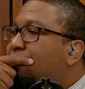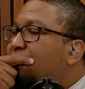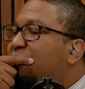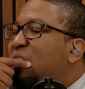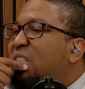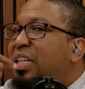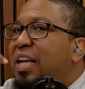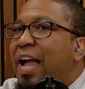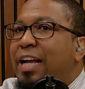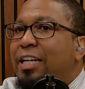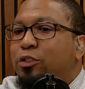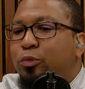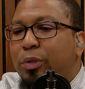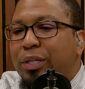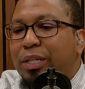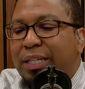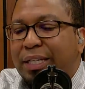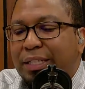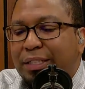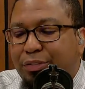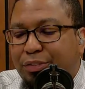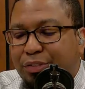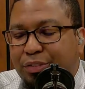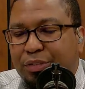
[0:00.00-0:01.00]
has
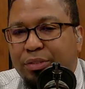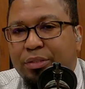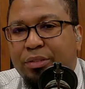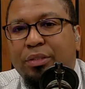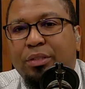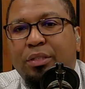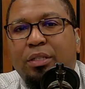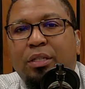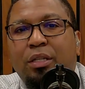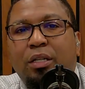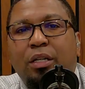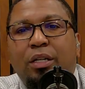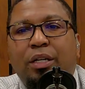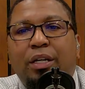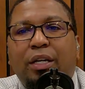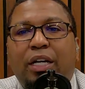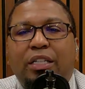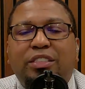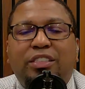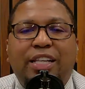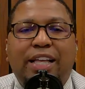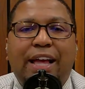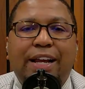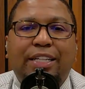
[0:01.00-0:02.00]
released his
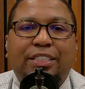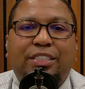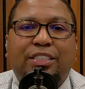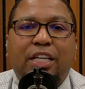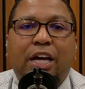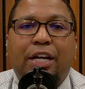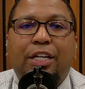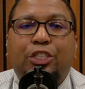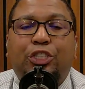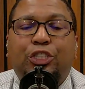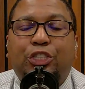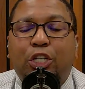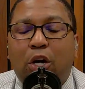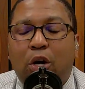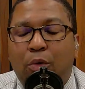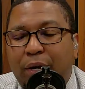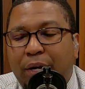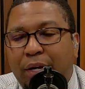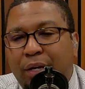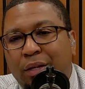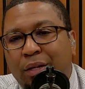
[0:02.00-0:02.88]
latest study showing